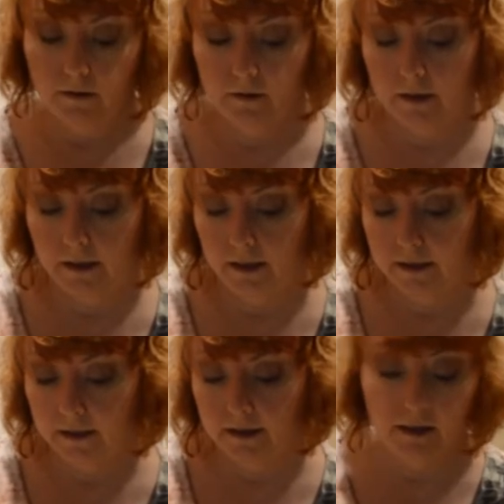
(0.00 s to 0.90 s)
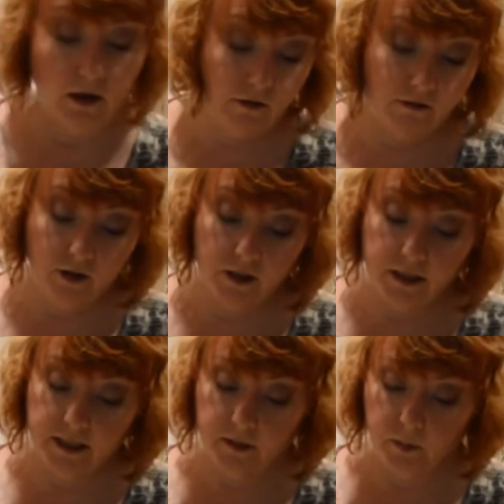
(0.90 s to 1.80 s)
Looks like that's a little over a
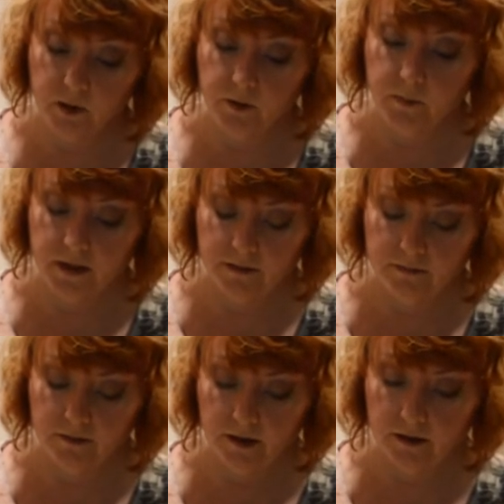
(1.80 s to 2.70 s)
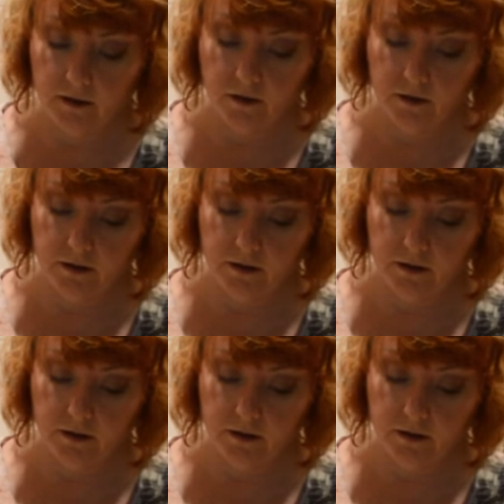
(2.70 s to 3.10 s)
teaspoon, but it's close